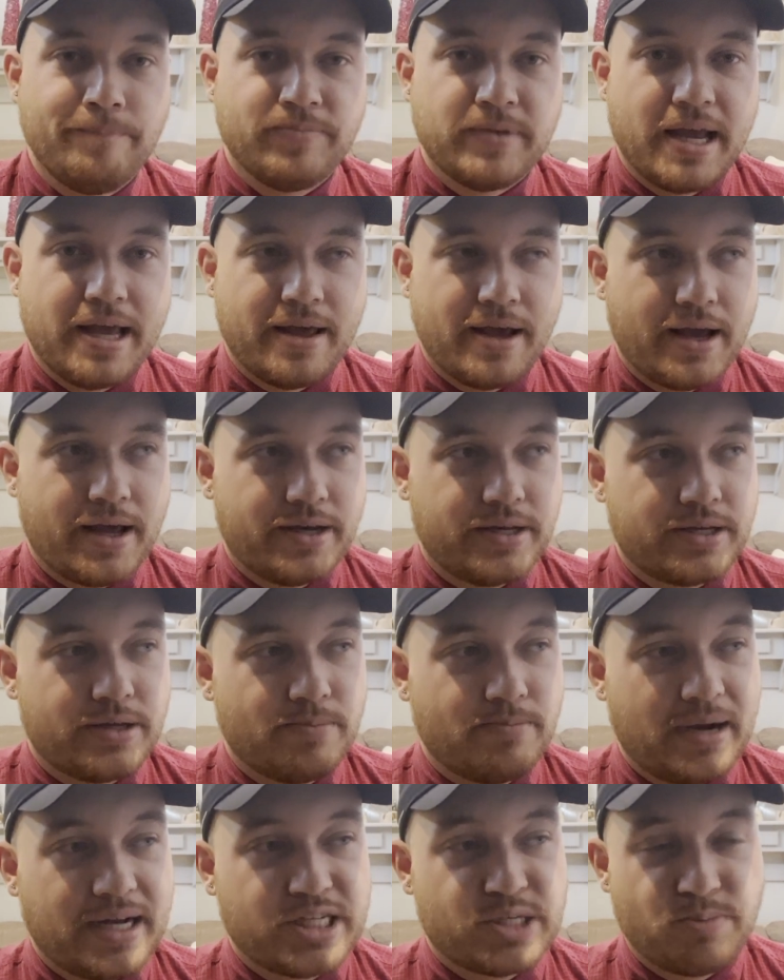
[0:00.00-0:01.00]
And
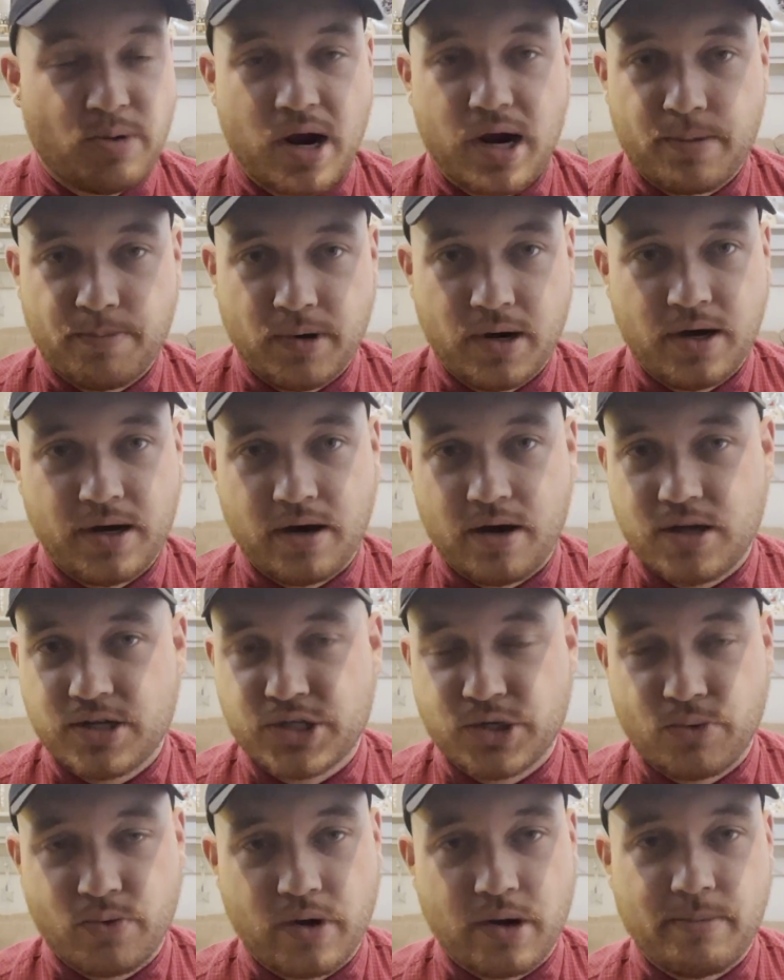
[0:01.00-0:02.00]
my spark bird, and
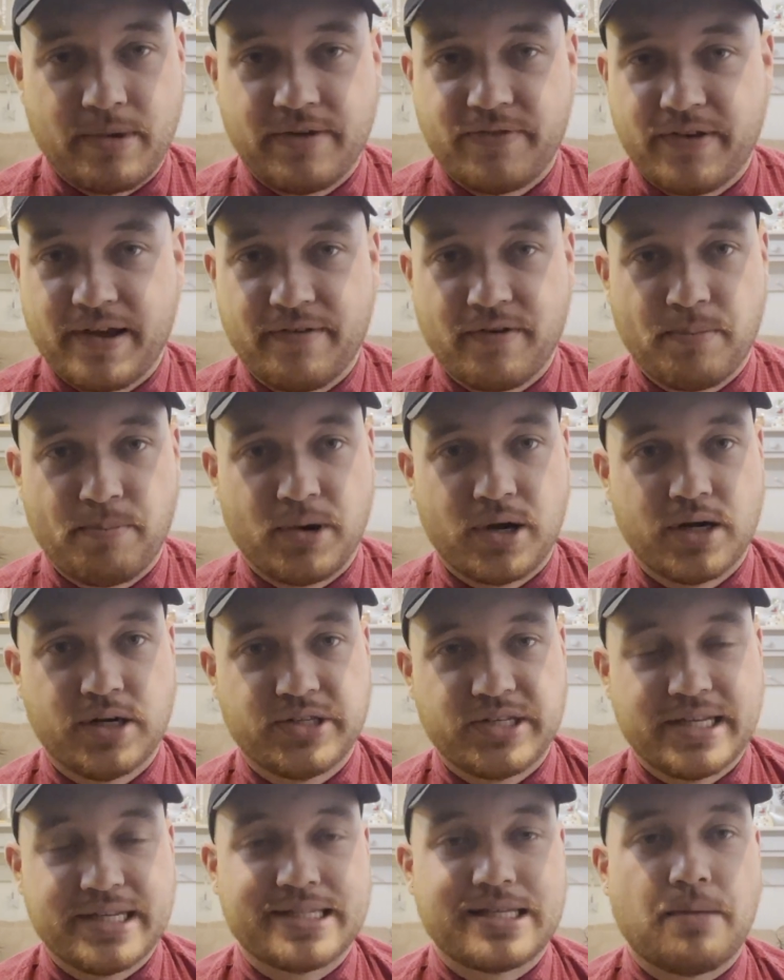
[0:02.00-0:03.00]
also one of my favorite birds,
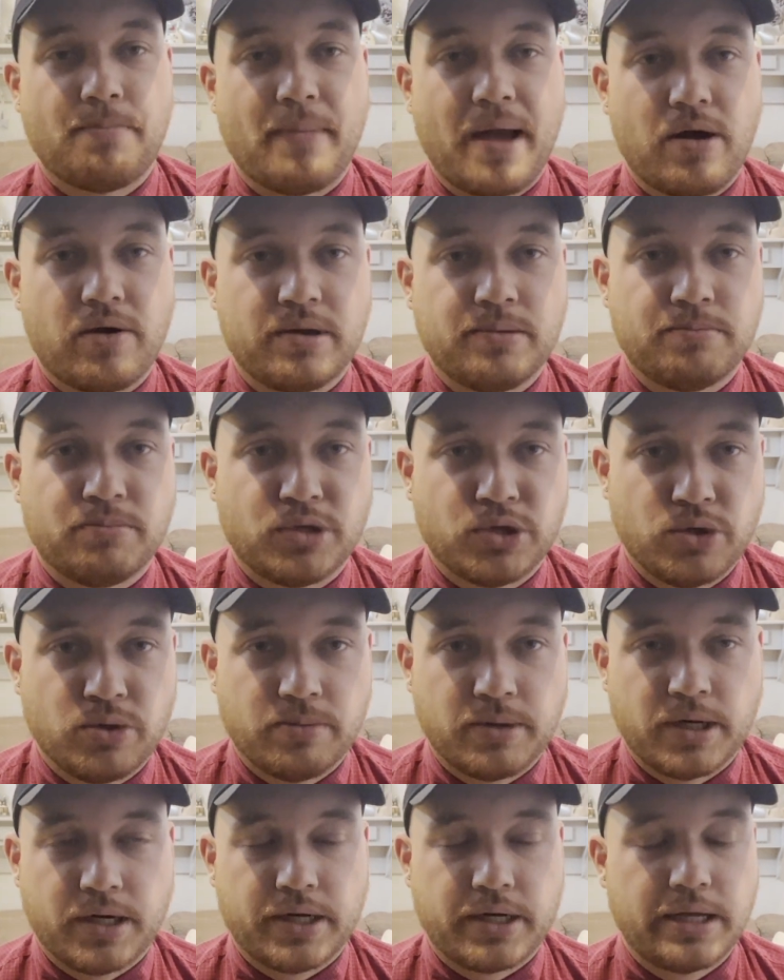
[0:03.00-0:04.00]
is the mountain
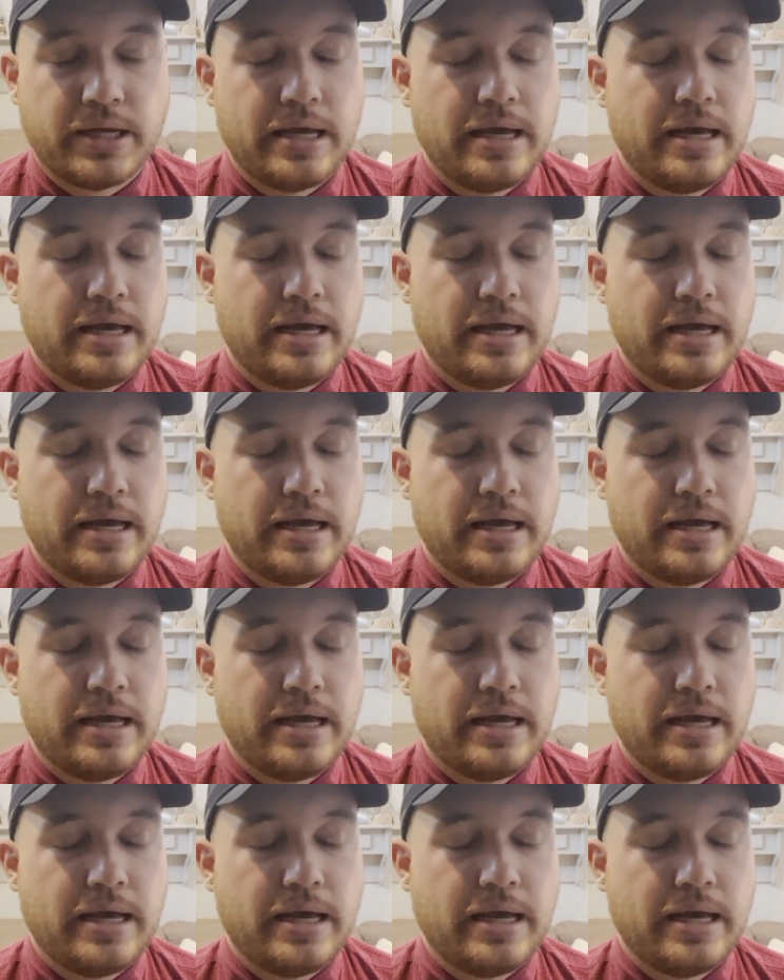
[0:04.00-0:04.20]
bluebird.